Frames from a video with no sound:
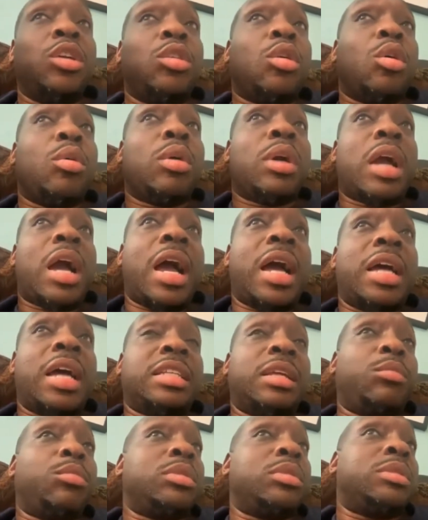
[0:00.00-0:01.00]
guys
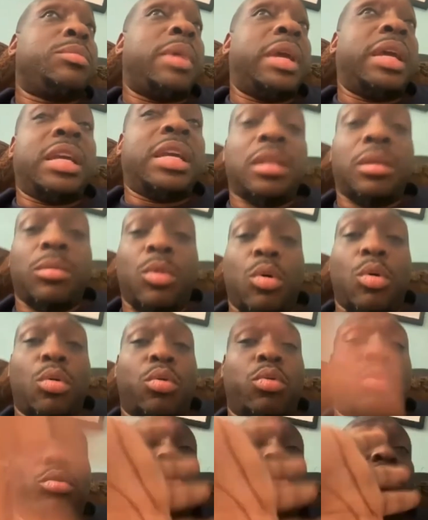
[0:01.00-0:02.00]
that was making them
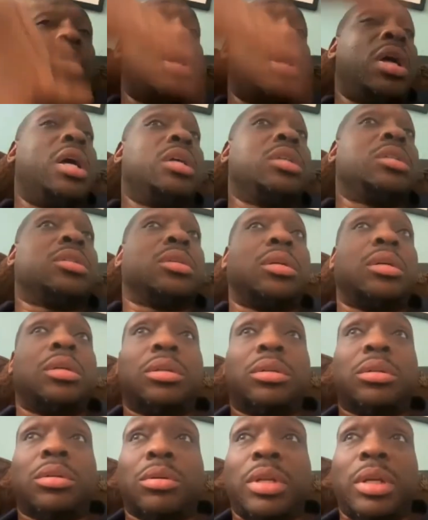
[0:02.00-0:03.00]
hold drugs, or,
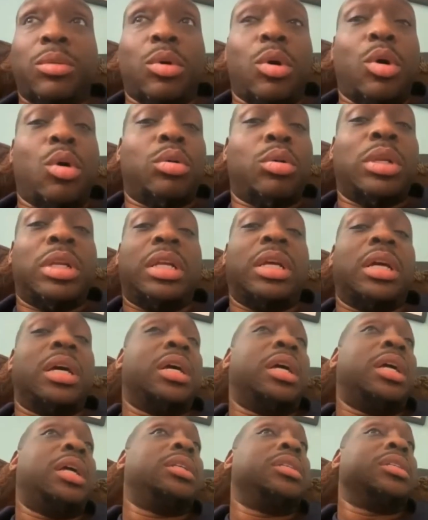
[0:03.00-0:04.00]
they were holding
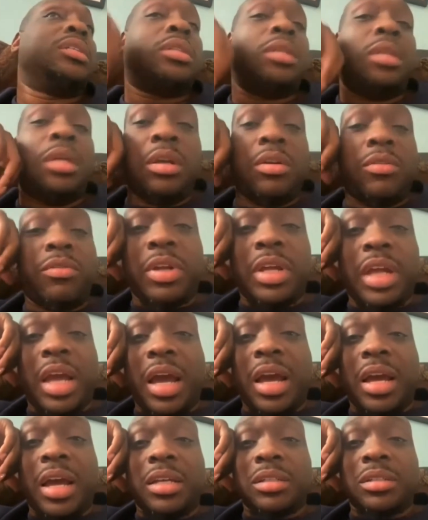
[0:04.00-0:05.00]
guns for
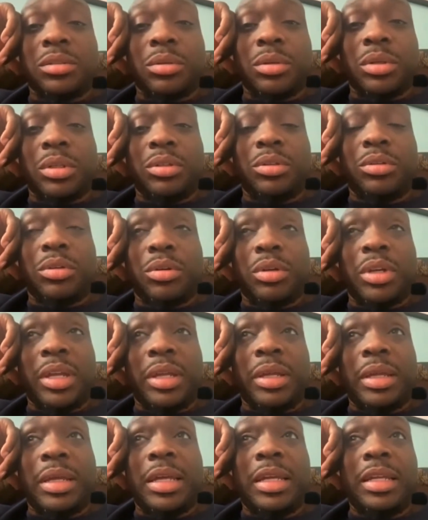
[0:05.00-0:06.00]
guys, or,
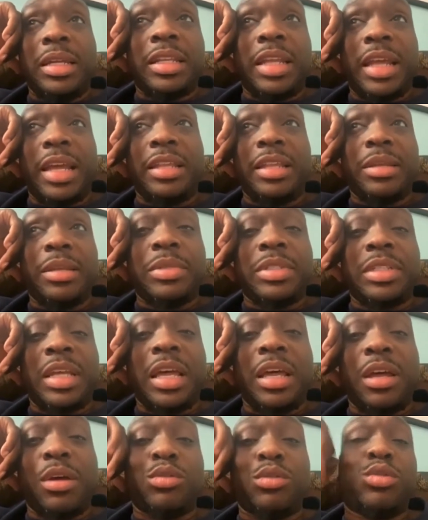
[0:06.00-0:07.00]
they
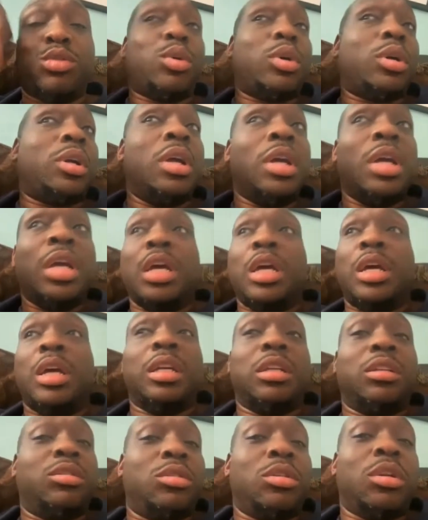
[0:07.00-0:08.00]
themselves were,
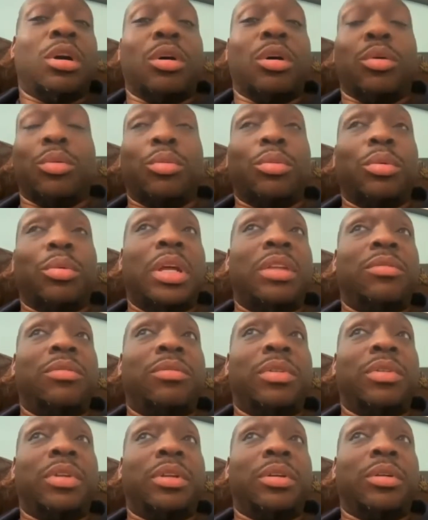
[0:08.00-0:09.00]
in,
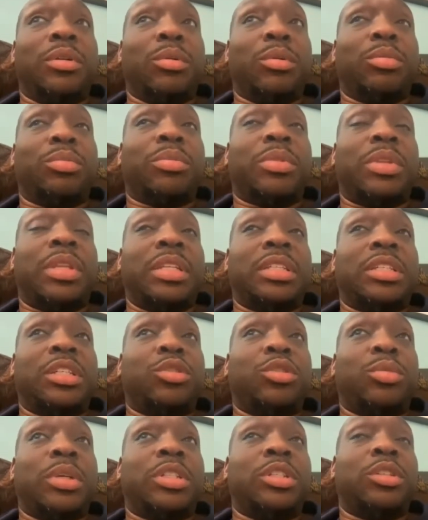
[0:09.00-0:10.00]

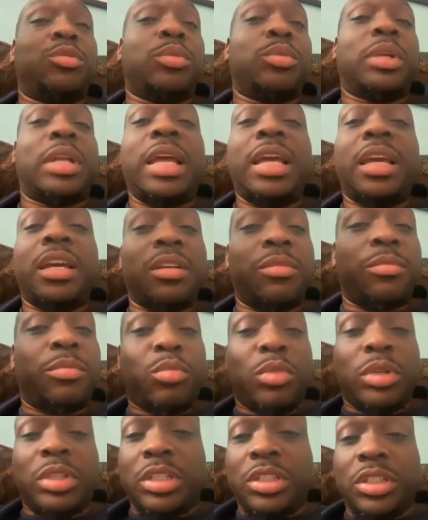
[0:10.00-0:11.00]
situations where they could have
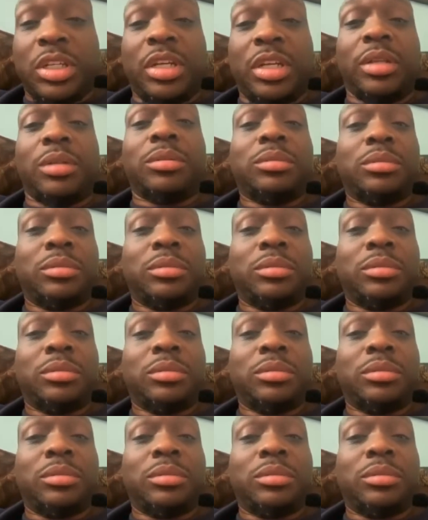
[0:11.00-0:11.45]
went to jail.